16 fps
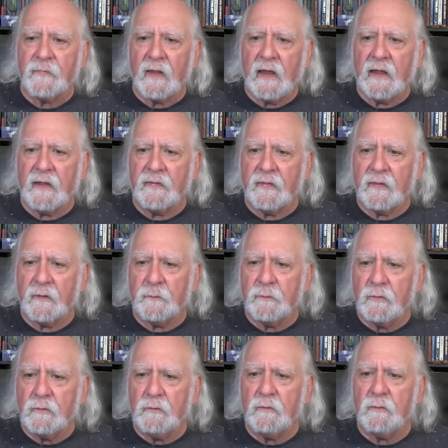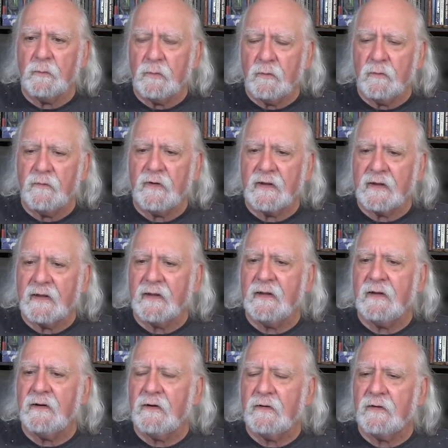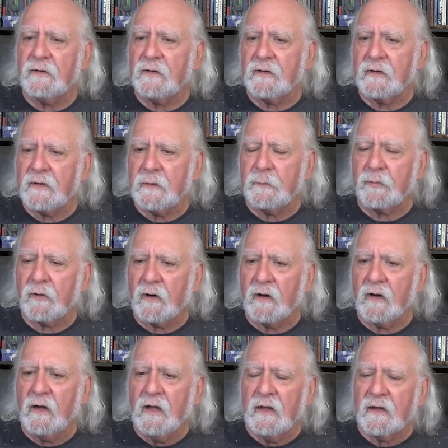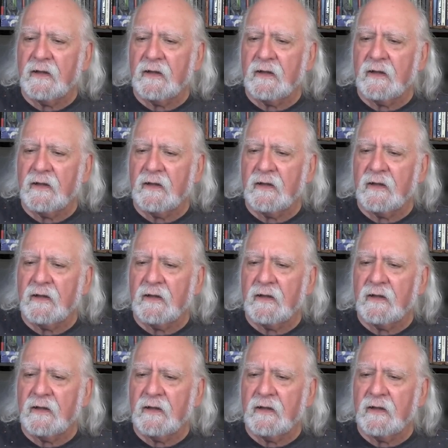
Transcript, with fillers: And the moon moving into Libra